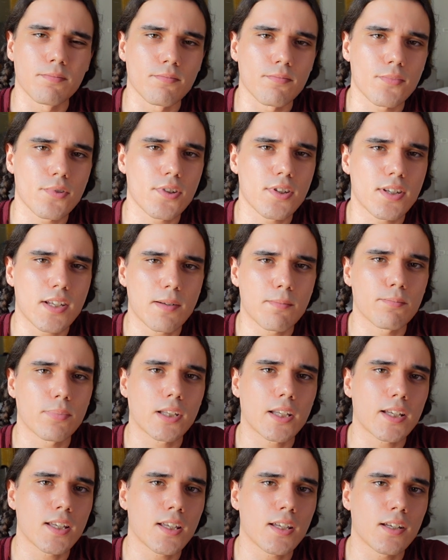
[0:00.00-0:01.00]

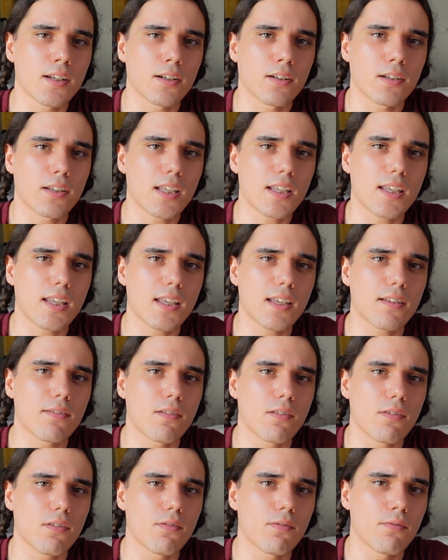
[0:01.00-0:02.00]
simply
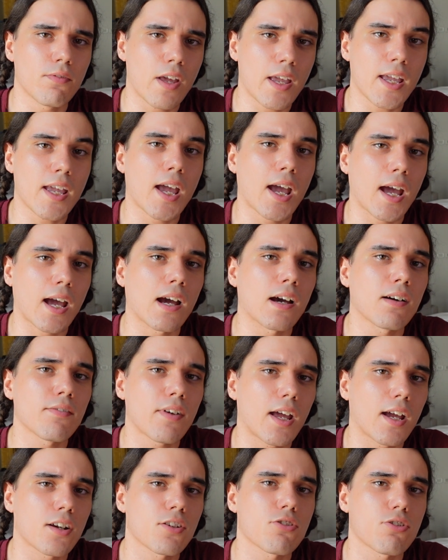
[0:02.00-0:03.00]
they have
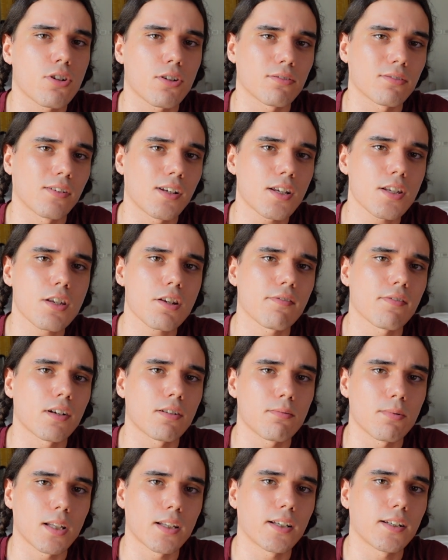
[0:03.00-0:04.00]
extra risk they're
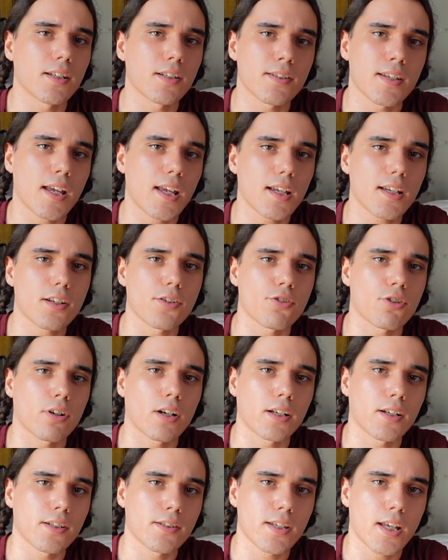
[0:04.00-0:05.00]
willing to take and
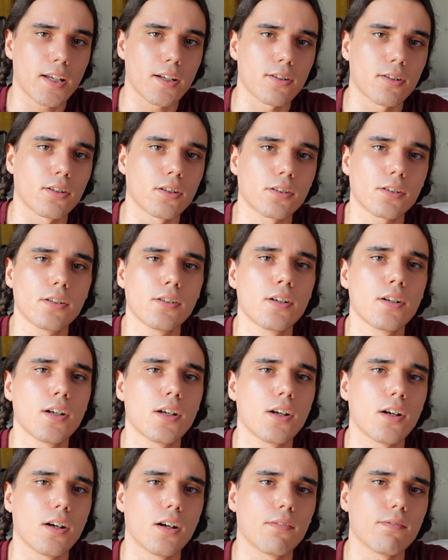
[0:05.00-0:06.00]
trying to take on
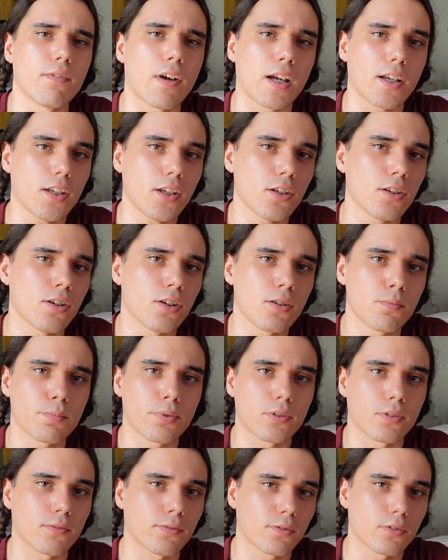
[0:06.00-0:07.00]
that your
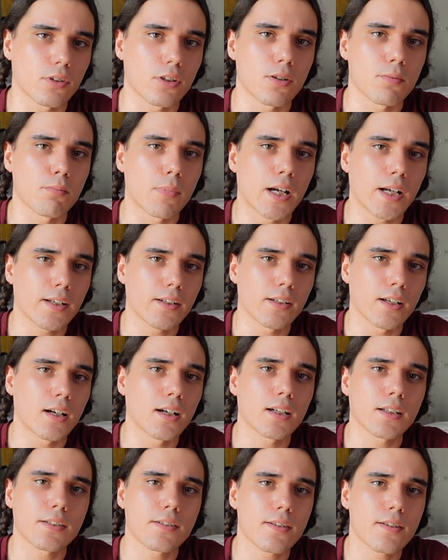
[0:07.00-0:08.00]
portfolio might
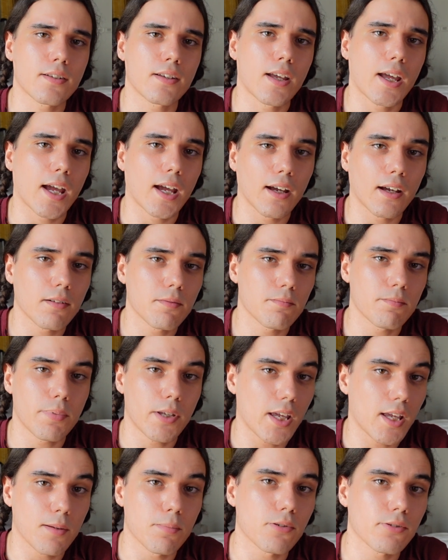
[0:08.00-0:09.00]
not
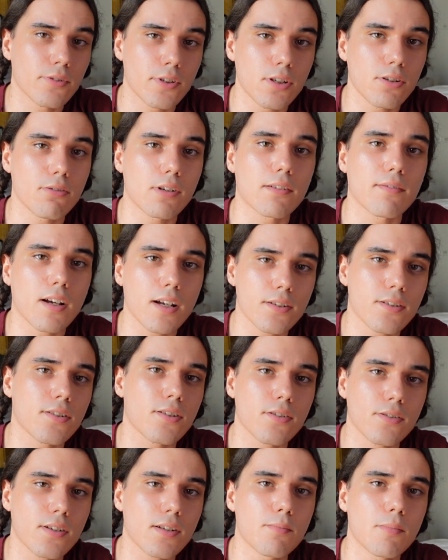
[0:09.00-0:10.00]
be able to at that
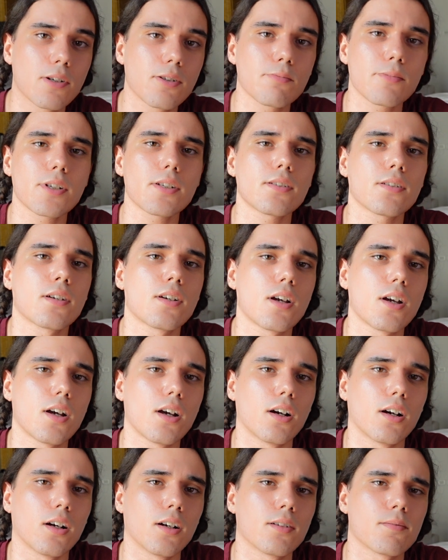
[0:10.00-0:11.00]
certain moment.
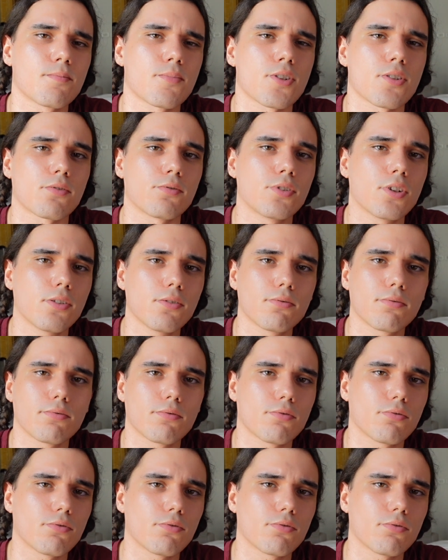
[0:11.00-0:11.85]
So don't